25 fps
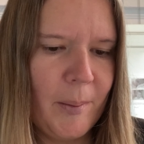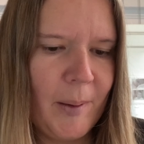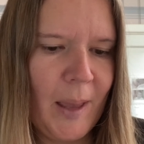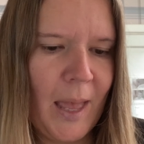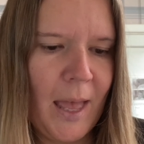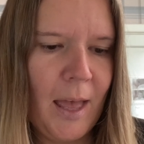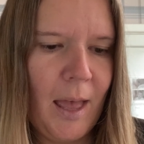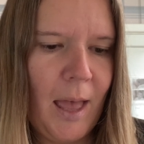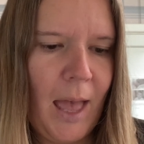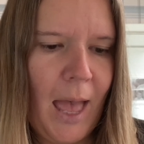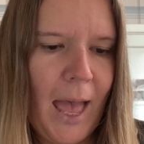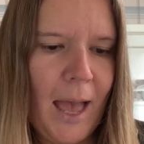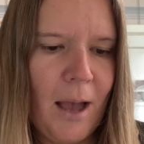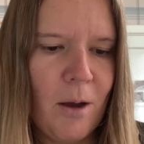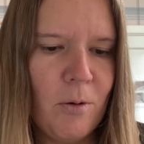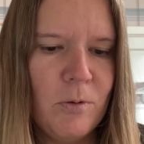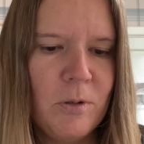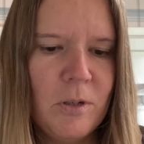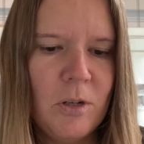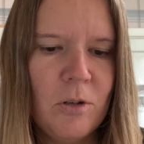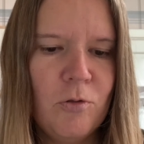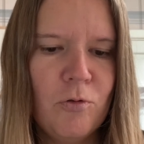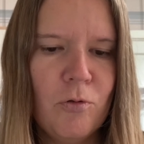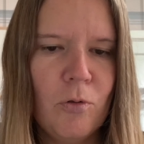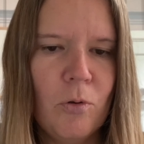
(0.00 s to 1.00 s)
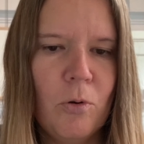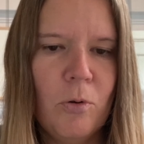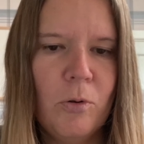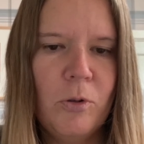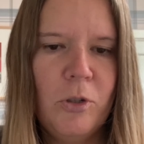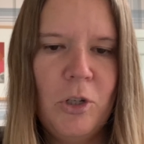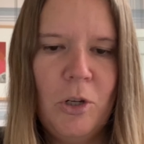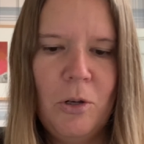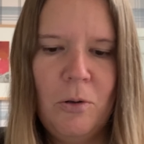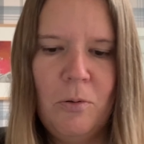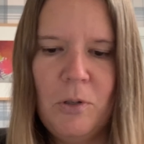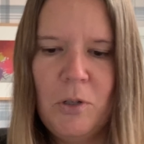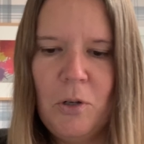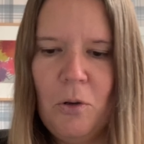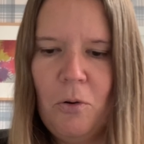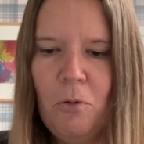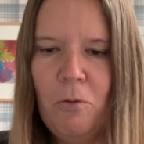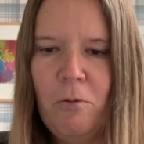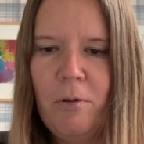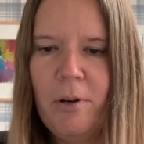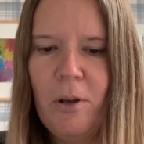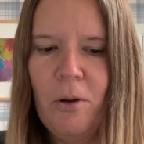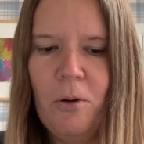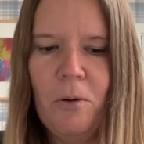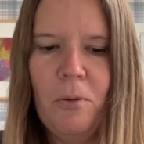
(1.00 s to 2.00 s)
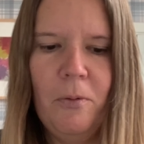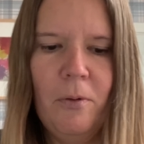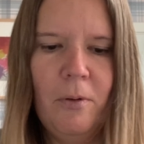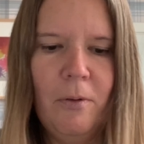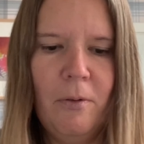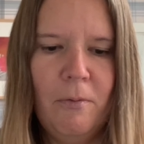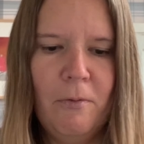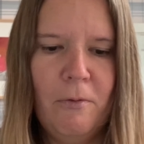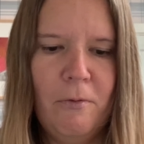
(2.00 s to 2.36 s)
our how to draw tutorial.